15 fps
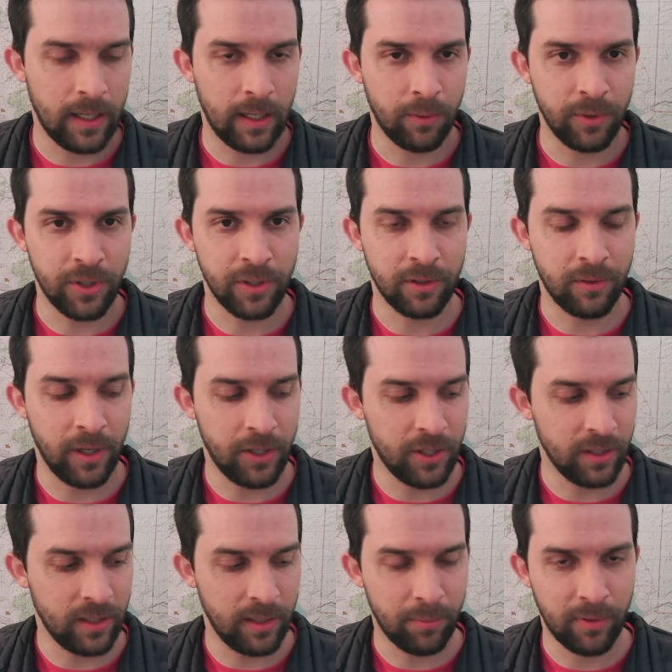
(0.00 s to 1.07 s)
which is
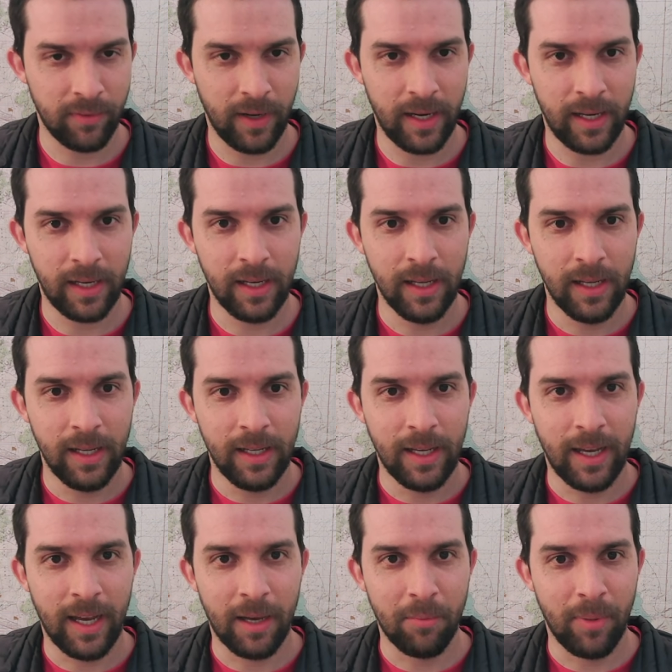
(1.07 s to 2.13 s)
graciously provided
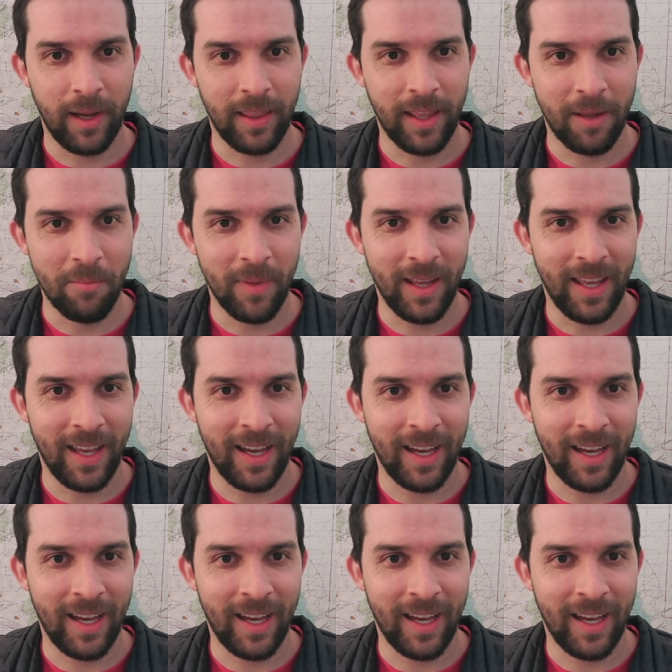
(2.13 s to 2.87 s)
by them,